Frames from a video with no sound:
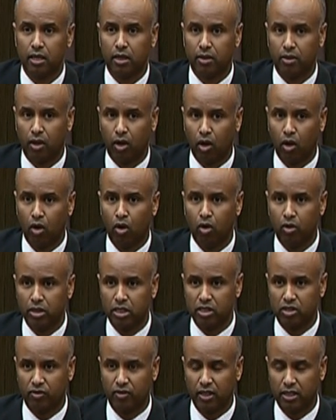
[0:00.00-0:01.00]
the law on
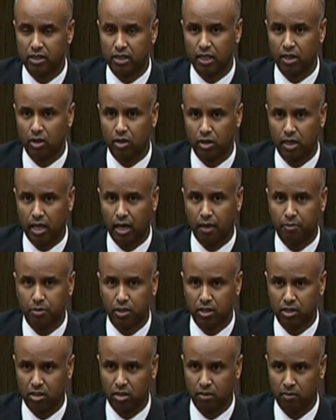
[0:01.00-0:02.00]
its face cannot capture
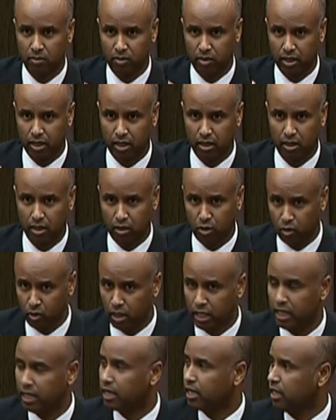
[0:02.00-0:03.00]
some of the
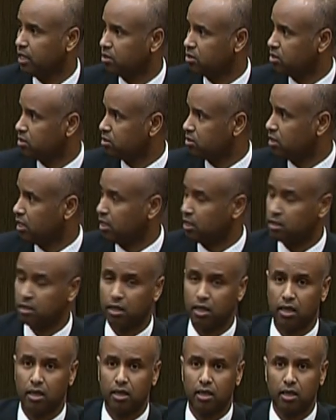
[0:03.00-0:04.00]
unique cases
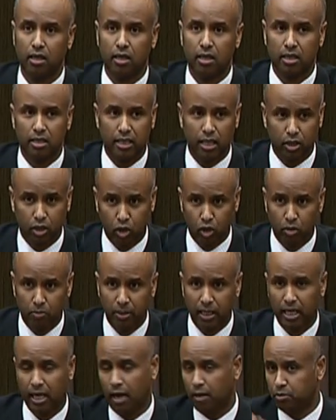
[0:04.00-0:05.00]
that should be
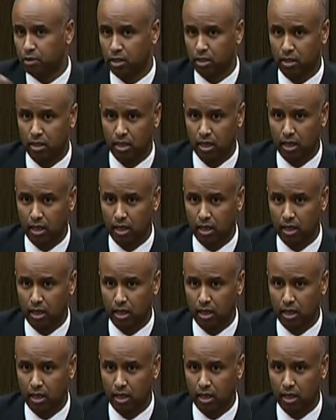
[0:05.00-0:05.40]
captured.